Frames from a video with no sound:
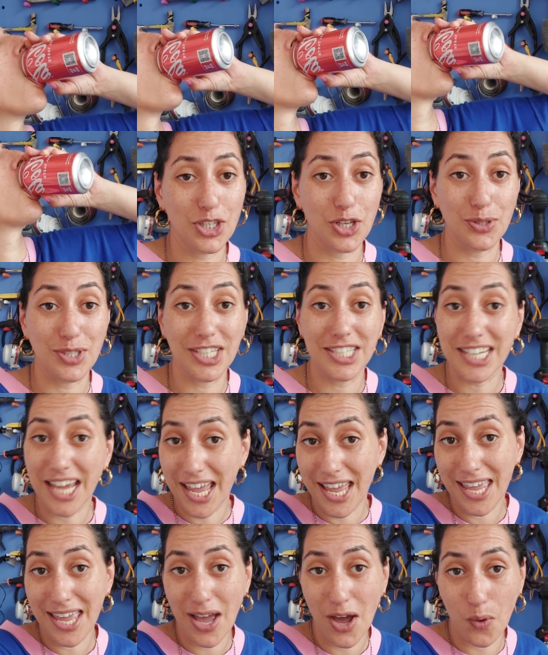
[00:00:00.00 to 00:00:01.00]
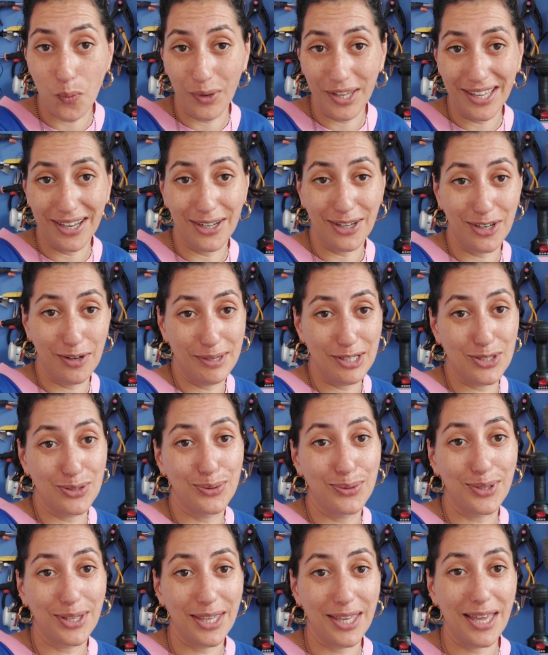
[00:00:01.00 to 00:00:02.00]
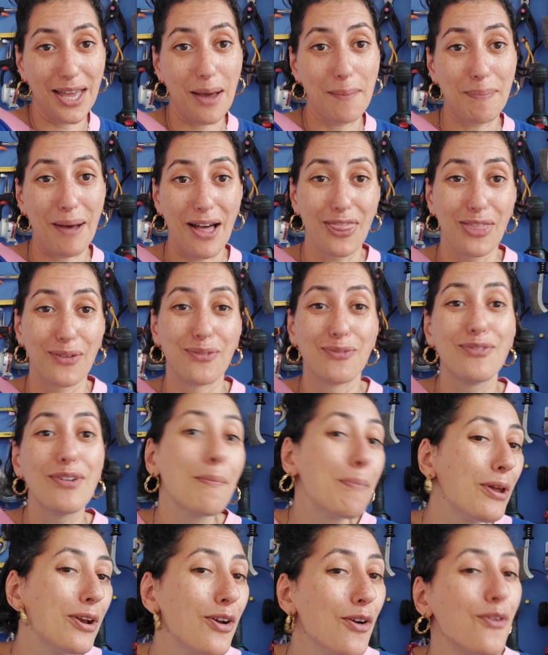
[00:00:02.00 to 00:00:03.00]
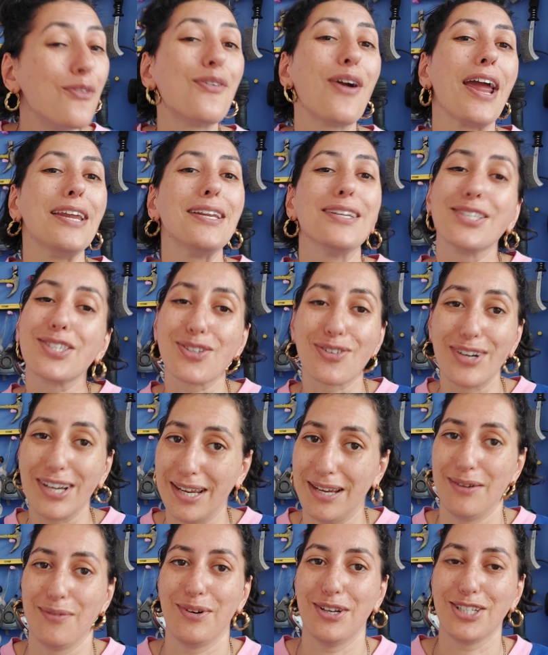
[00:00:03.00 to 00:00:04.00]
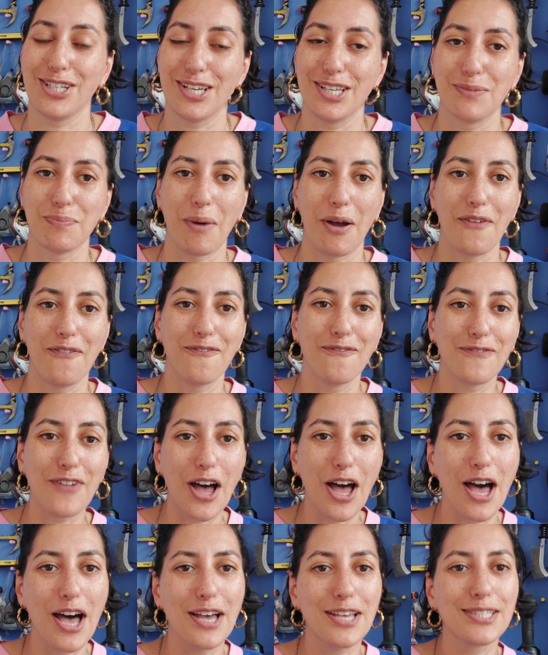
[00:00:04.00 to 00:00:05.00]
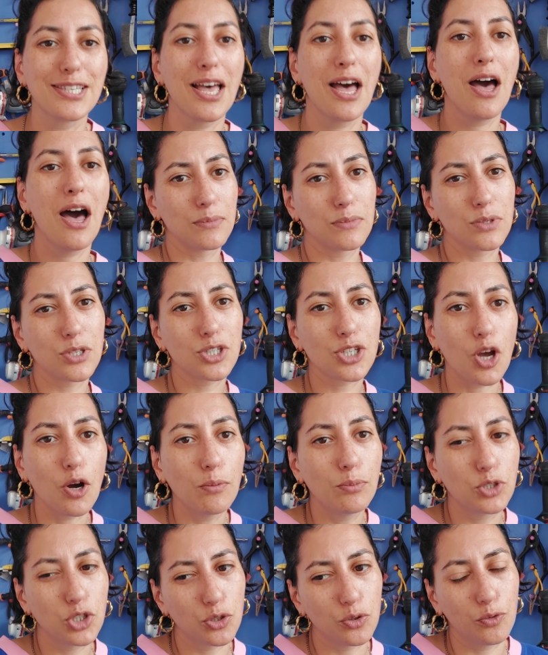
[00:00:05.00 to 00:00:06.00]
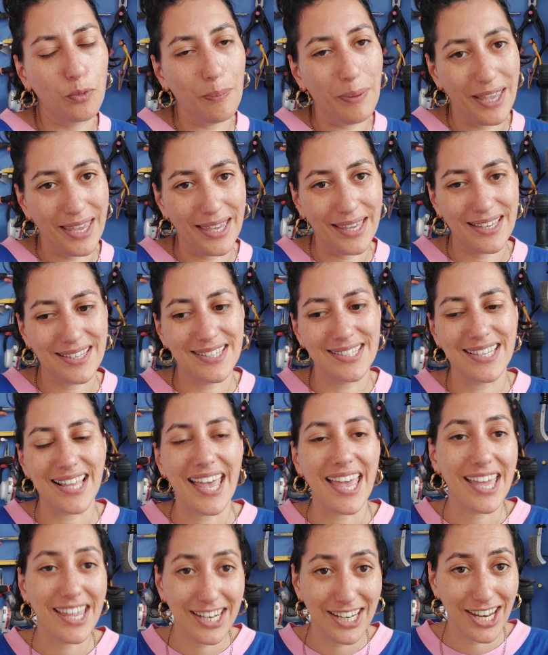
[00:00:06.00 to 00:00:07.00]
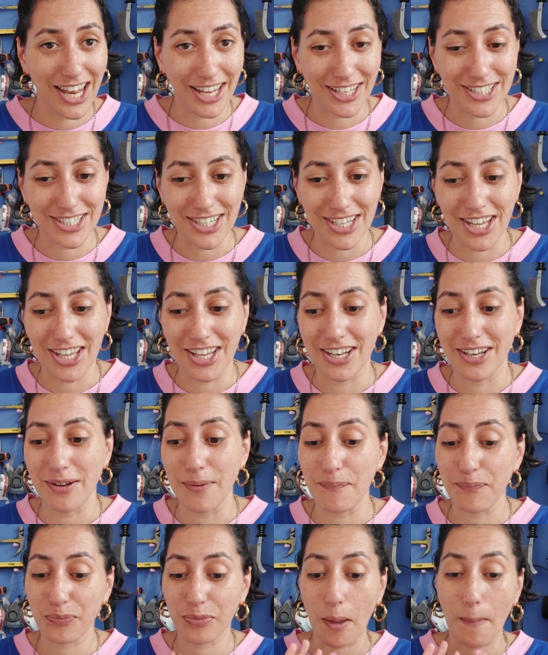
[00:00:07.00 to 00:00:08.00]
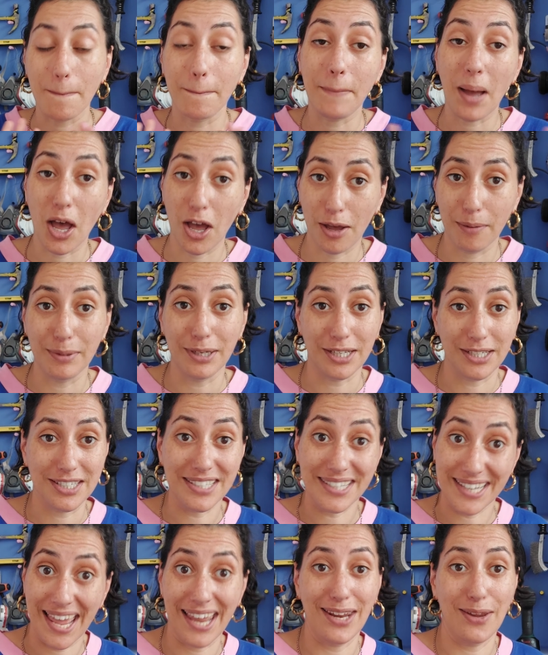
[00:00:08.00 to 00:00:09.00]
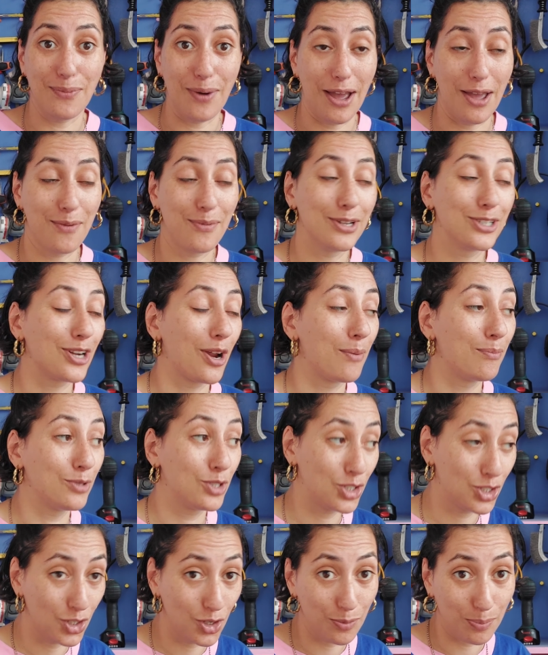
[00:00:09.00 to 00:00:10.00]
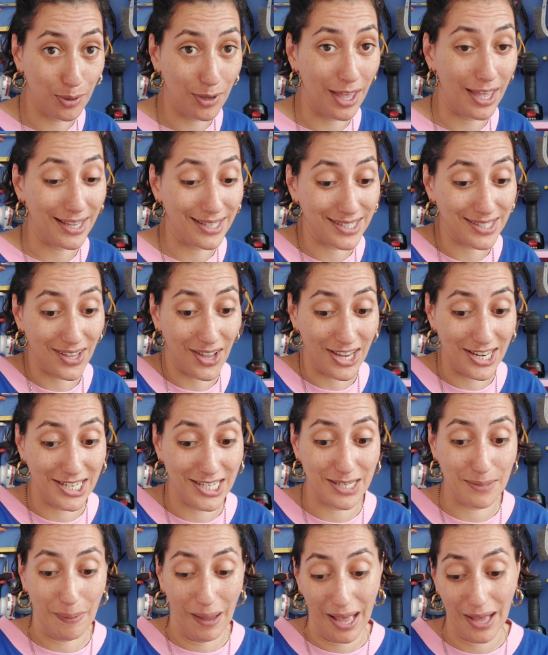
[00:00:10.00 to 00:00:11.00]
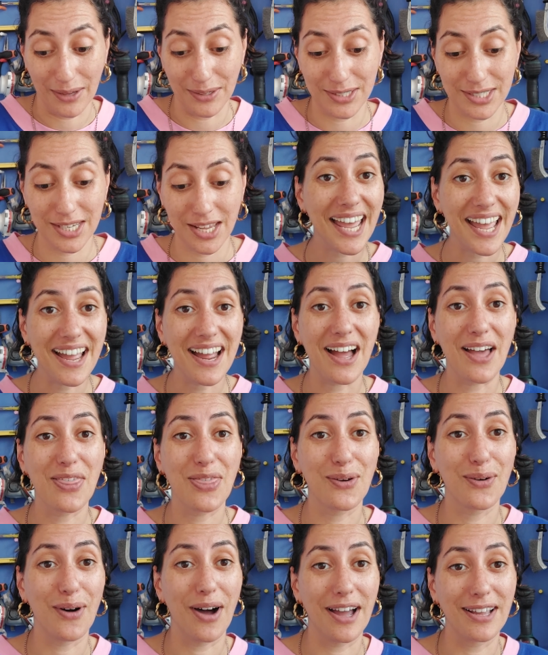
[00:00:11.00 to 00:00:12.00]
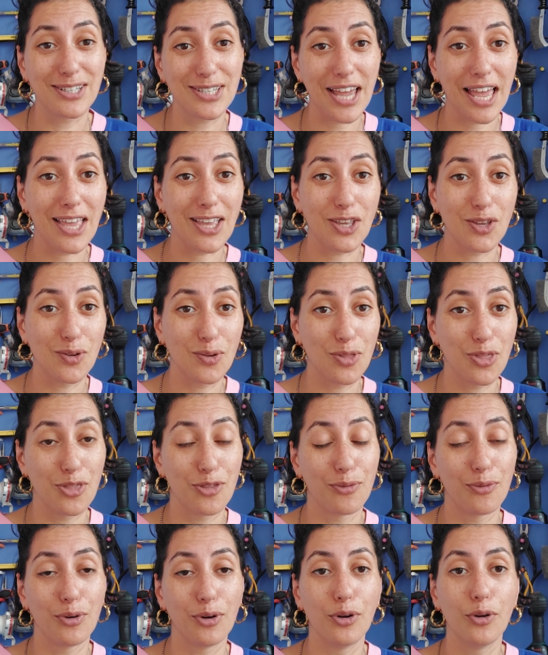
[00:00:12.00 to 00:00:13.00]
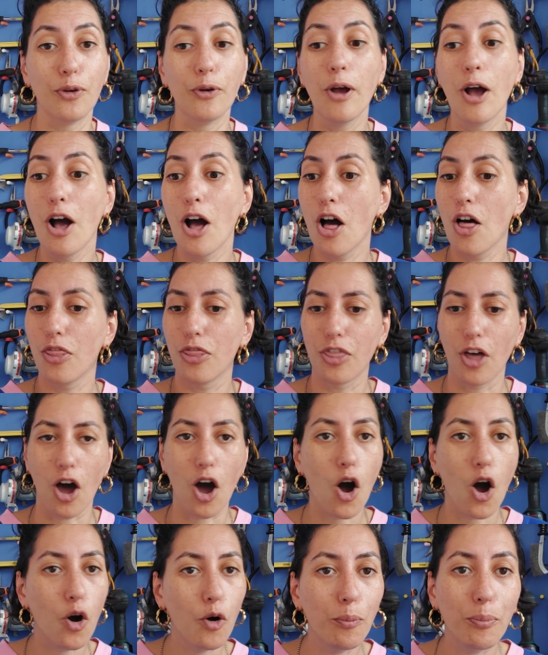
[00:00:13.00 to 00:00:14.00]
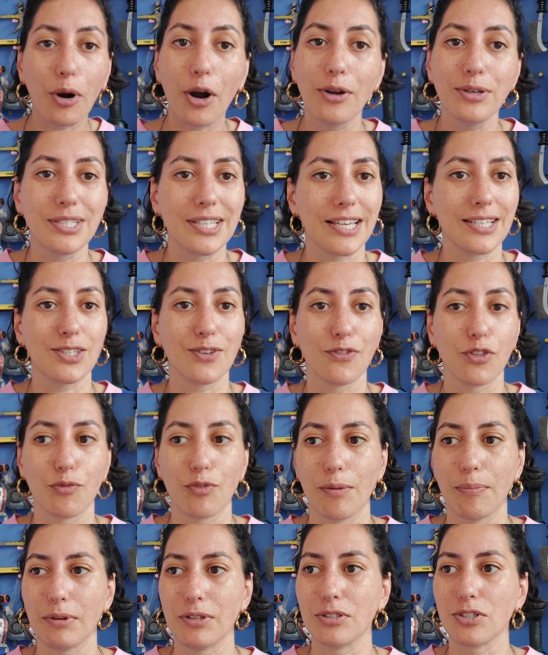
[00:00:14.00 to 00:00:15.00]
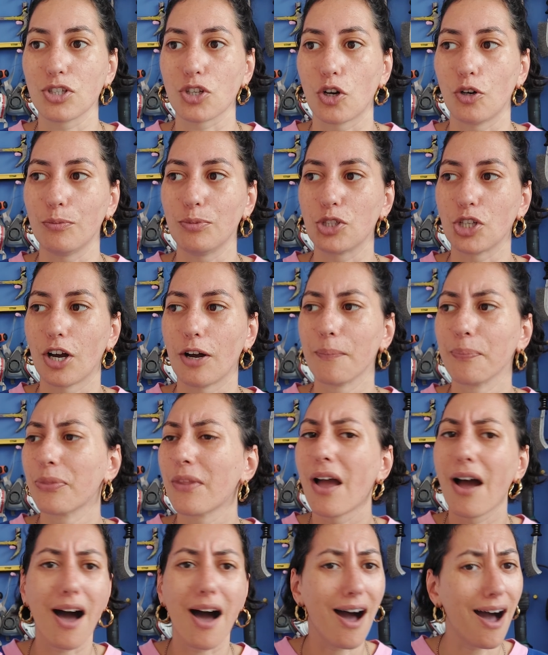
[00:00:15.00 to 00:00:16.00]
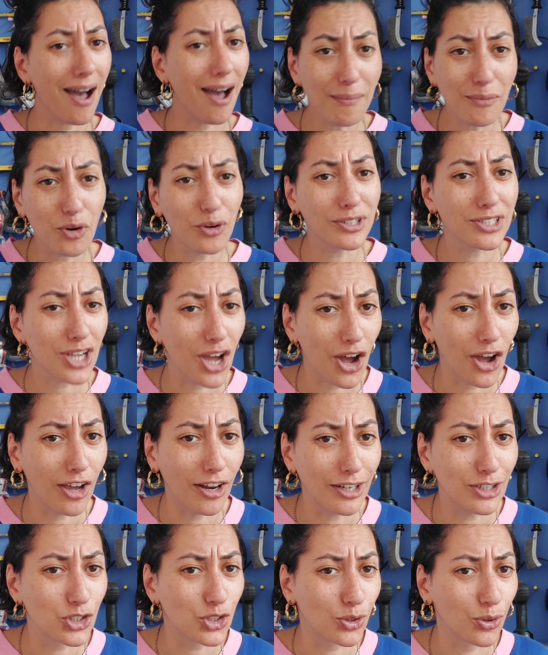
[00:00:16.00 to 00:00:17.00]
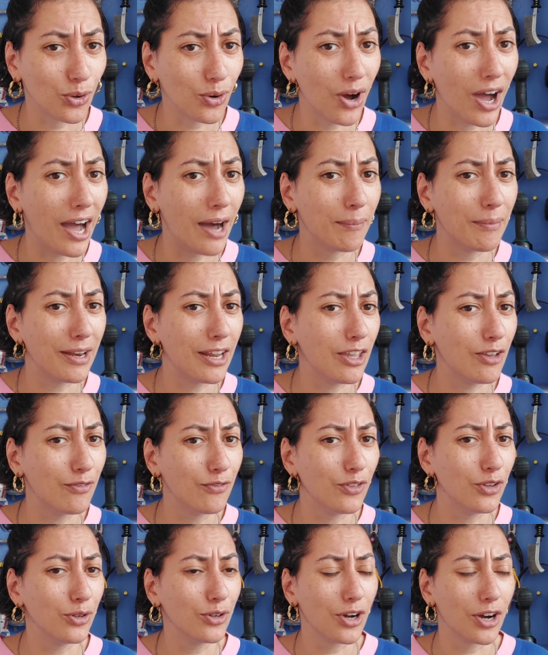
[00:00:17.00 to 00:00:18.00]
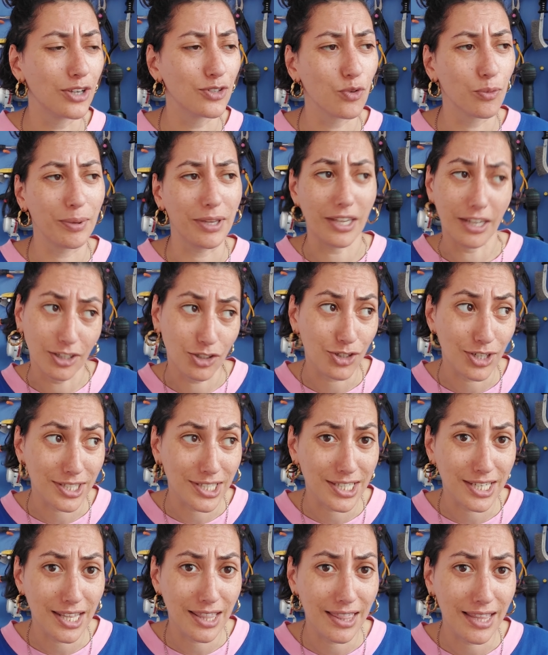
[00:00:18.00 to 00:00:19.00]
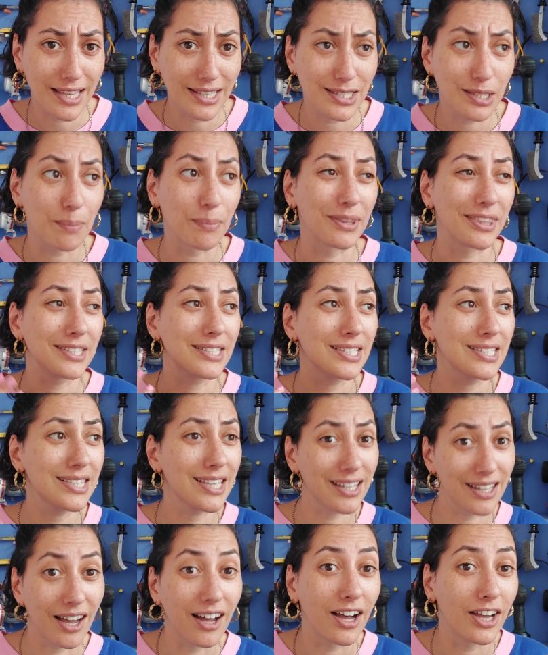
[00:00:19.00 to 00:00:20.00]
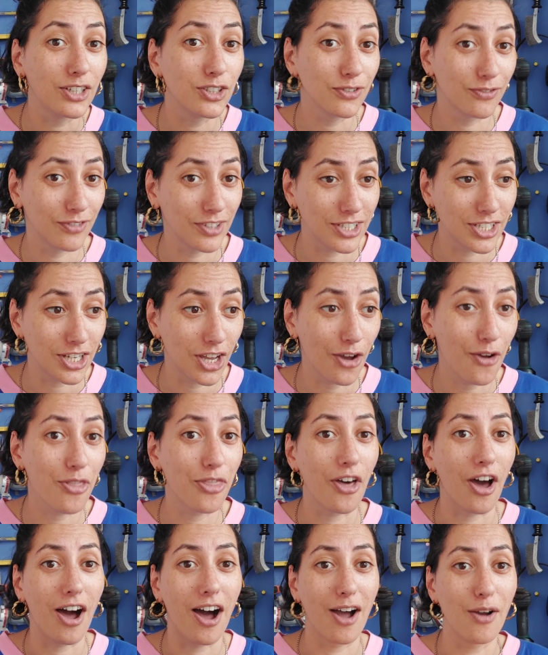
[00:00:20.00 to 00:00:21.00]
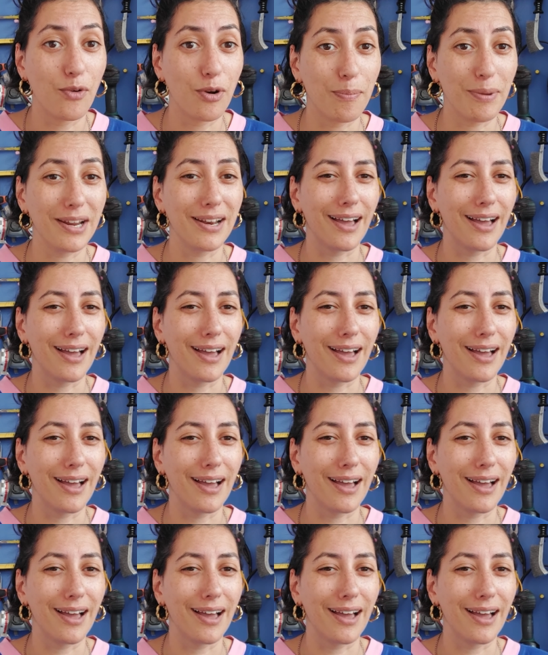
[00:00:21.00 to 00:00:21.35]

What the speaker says: So today we are going to be talking about the ribbon rain screen, which is my first sculptural piece in London, permanent anyway, which I'm super excited about. Today I thought I'd take you through the whole process of the ribbon sculpture. I'm not entirely sure how many of you guys will be interested in this, but this is the kind of video that I would be